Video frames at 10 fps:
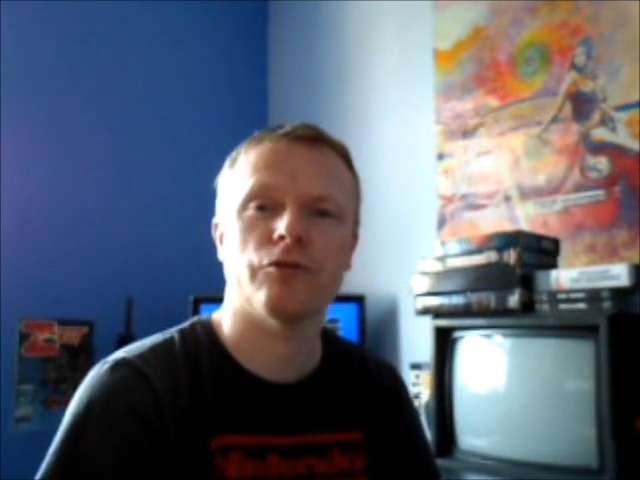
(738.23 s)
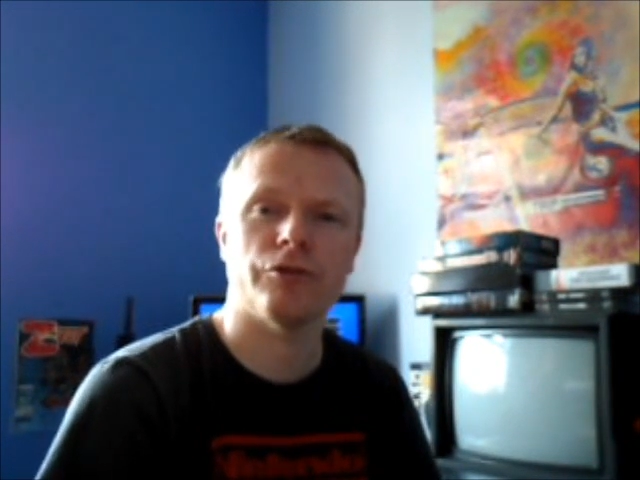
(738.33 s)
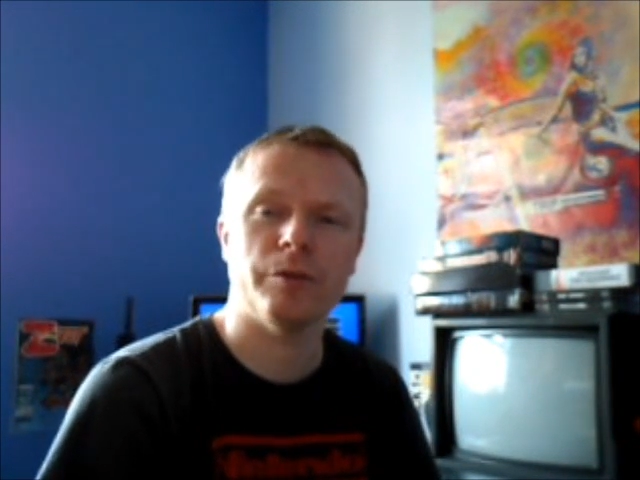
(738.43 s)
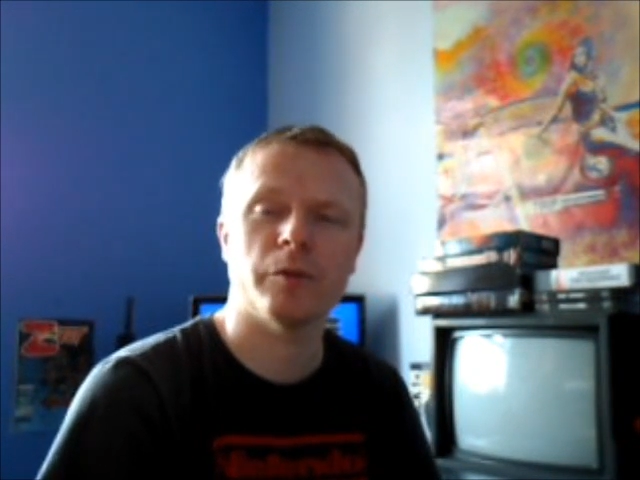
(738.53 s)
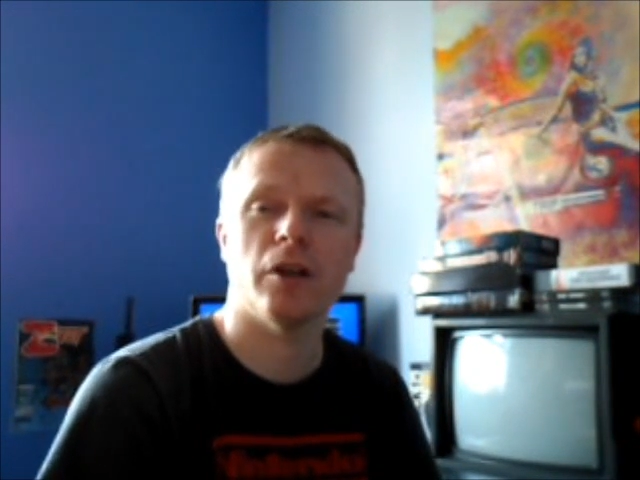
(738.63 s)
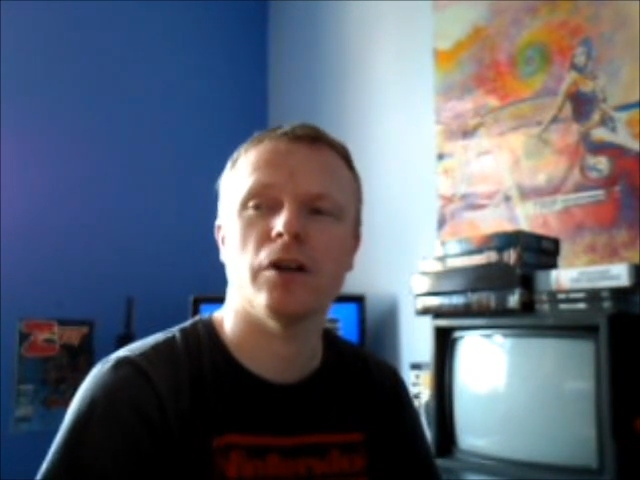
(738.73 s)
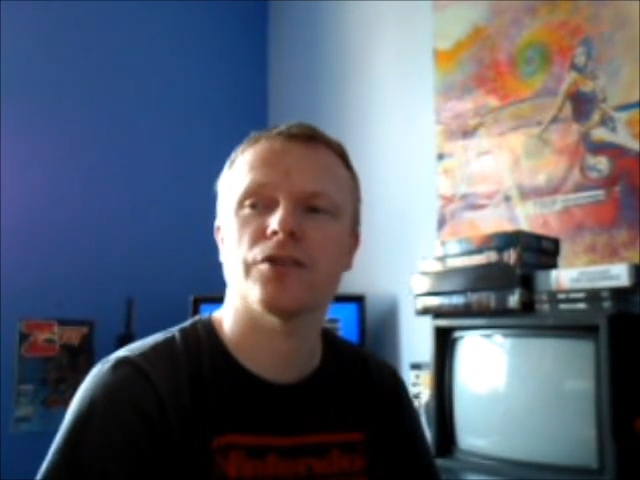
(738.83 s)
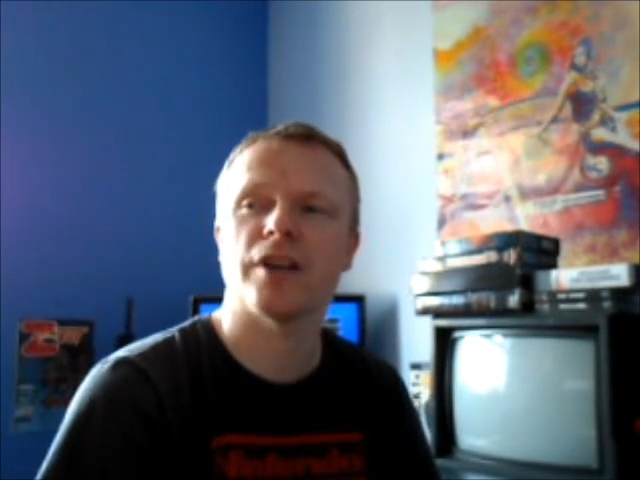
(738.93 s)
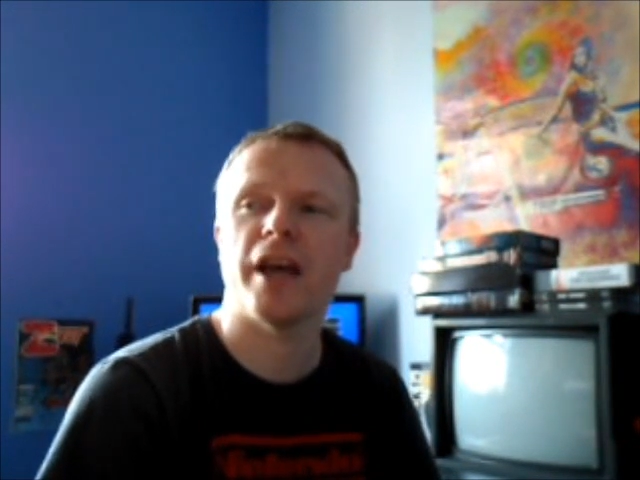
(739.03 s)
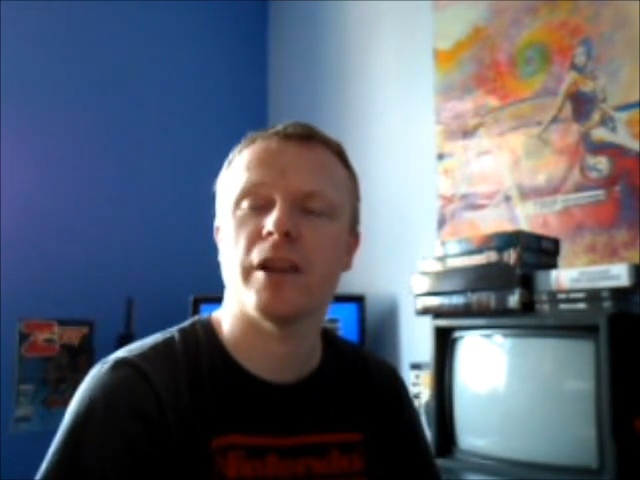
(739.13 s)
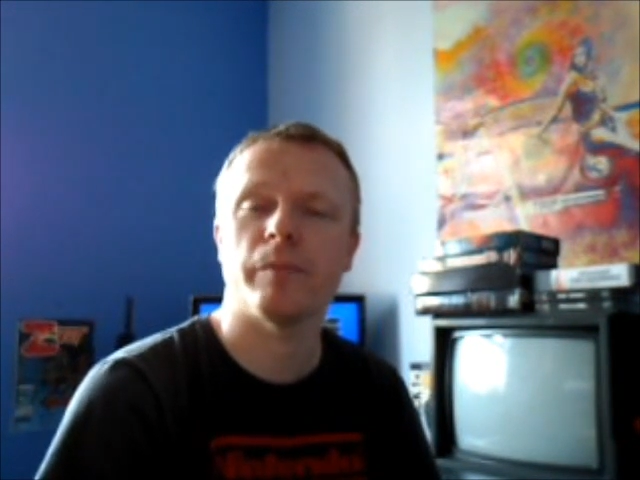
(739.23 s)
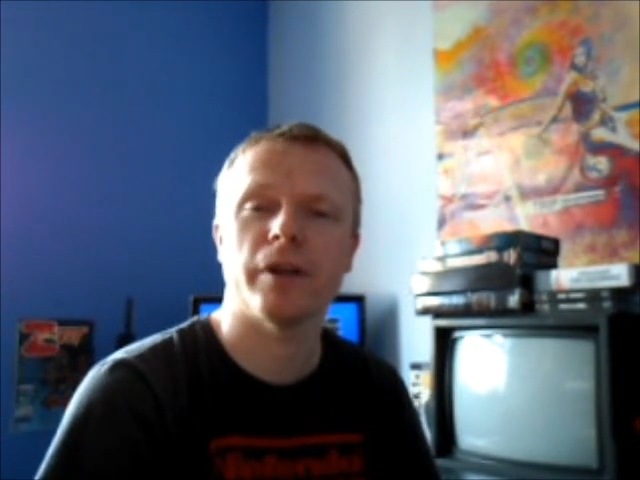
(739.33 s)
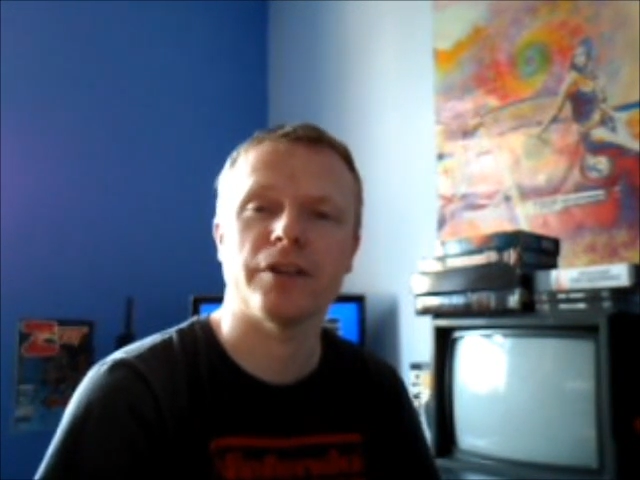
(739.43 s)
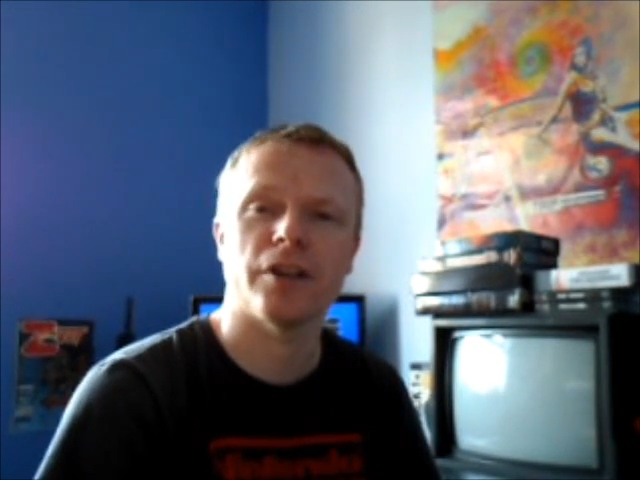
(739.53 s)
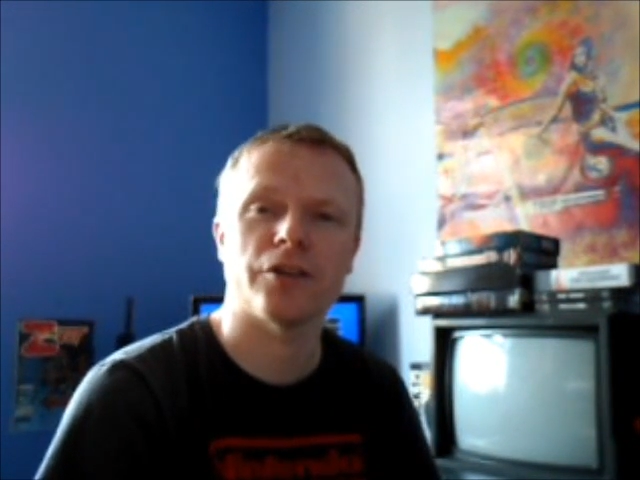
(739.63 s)
Dreamcast and the
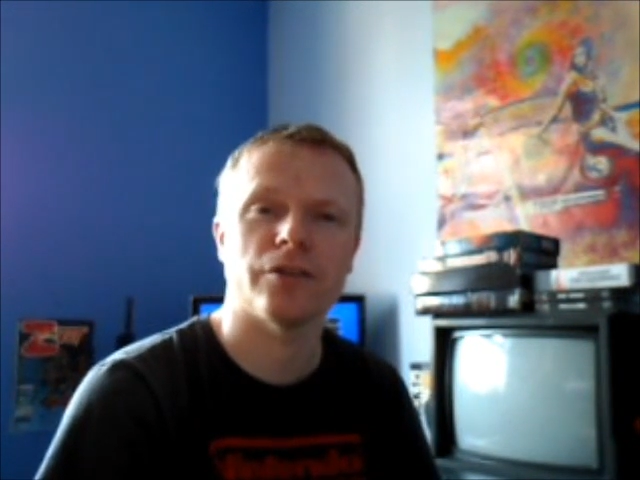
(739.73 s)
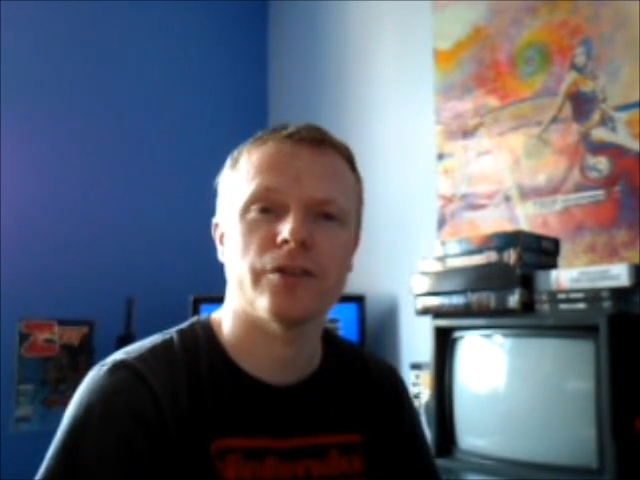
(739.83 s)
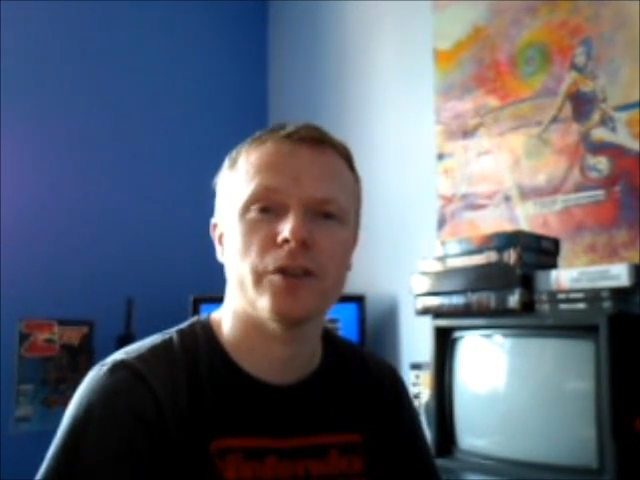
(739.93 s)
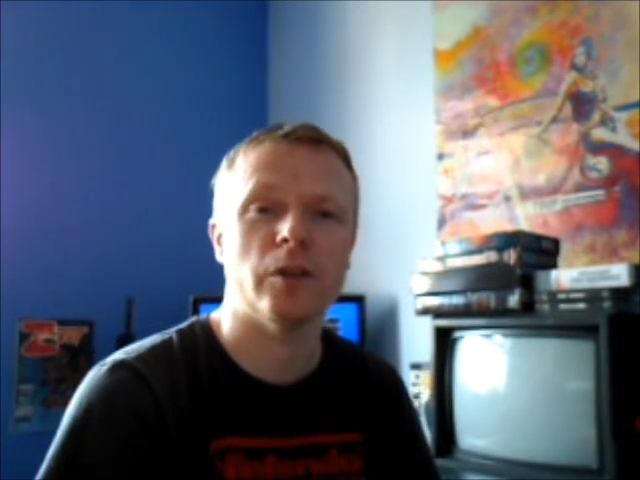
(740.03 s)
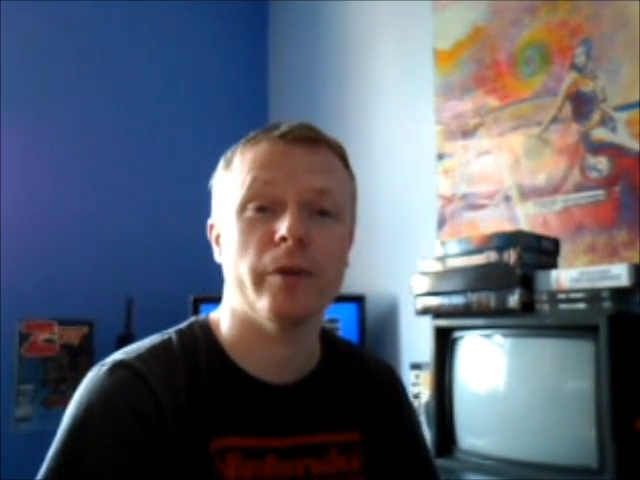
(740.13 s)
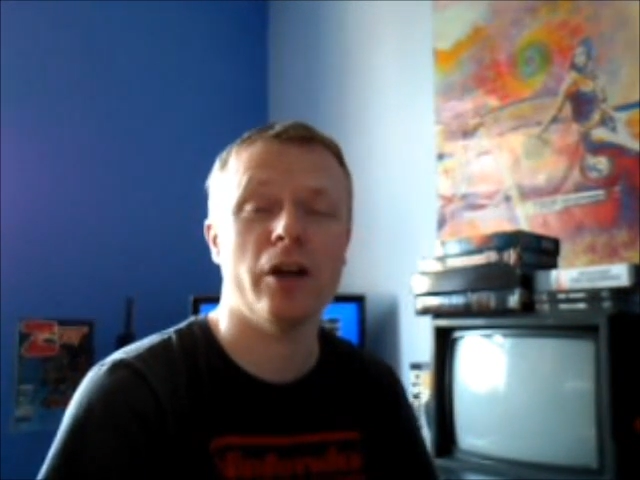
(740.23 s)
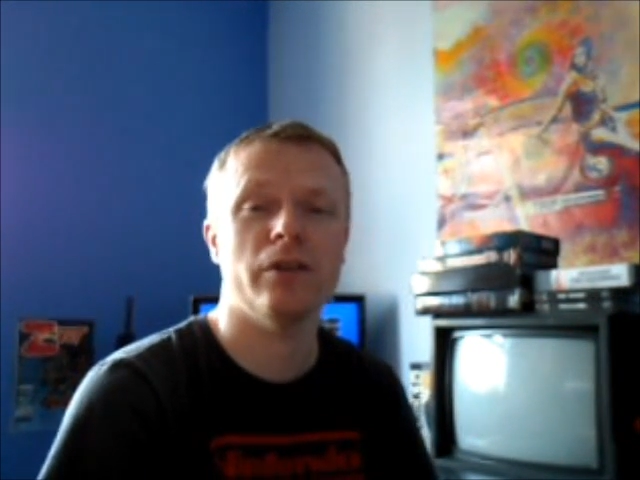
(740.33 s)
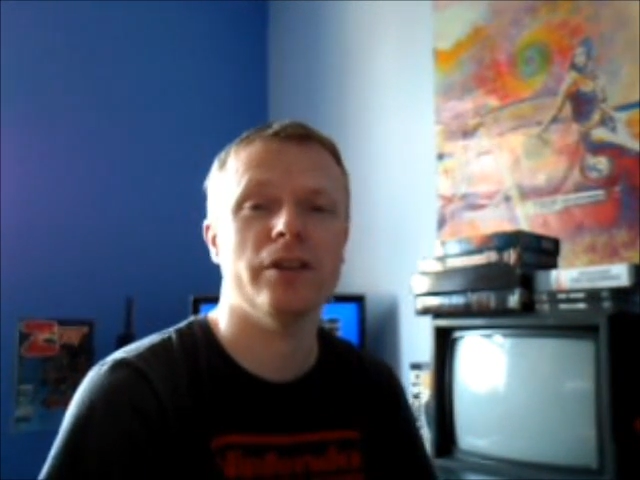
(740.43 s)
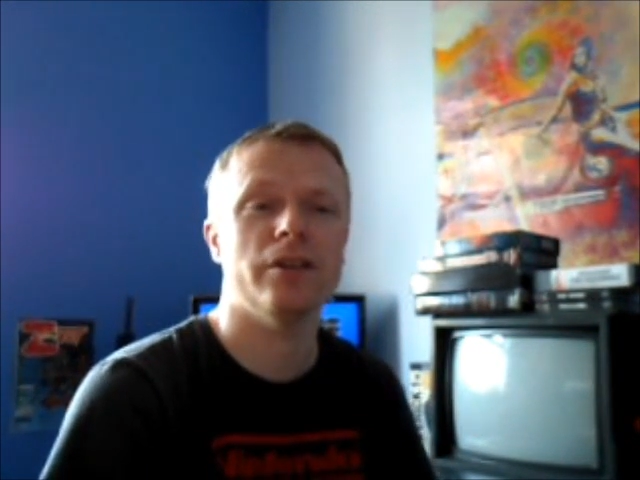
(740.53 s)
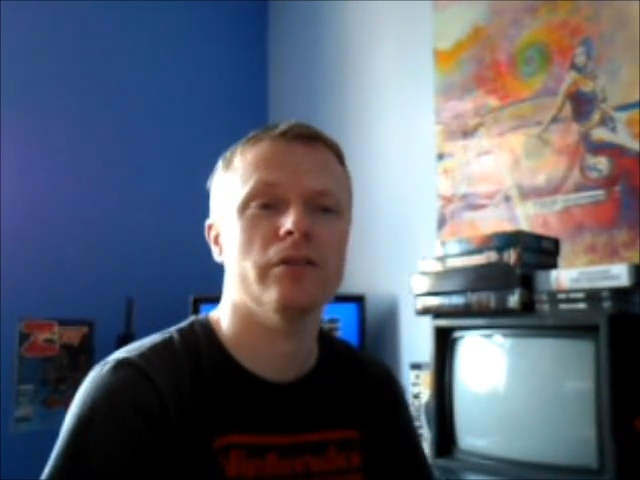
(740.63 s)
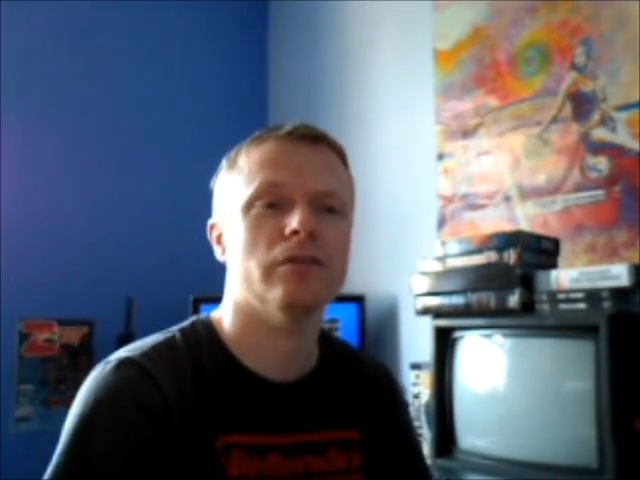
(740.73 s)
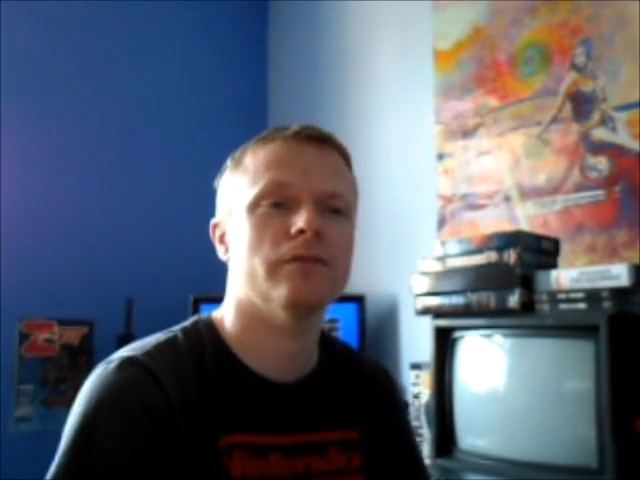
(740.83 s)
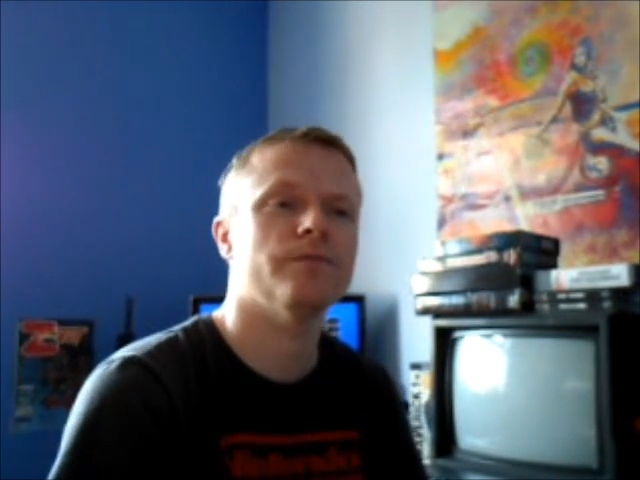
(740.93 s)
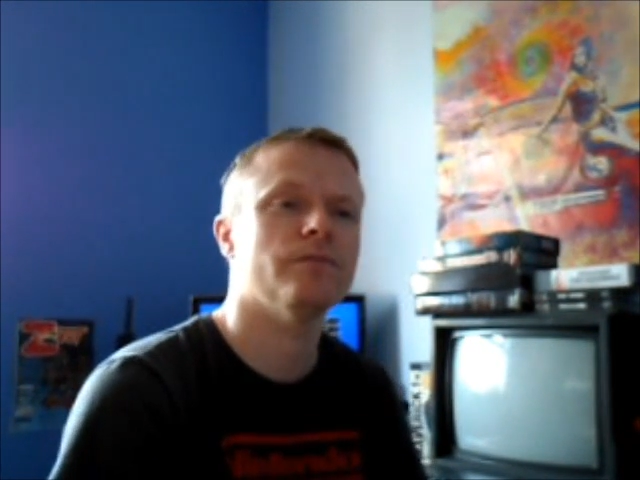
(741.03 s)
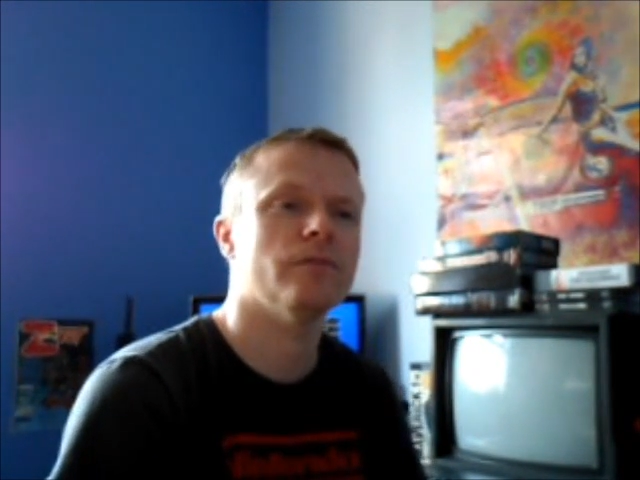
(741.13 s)
PlayStation 2, but only
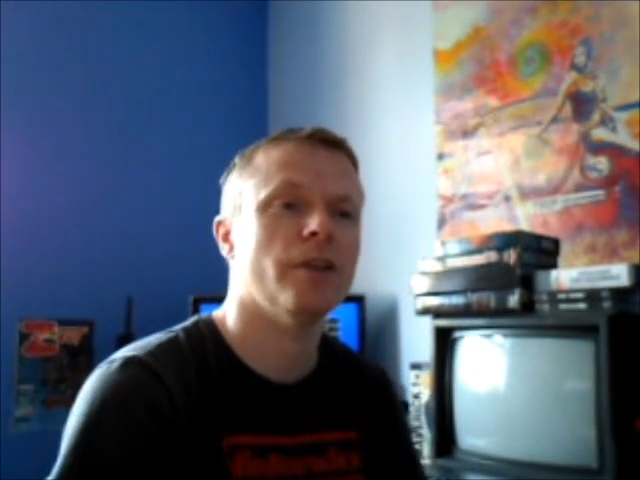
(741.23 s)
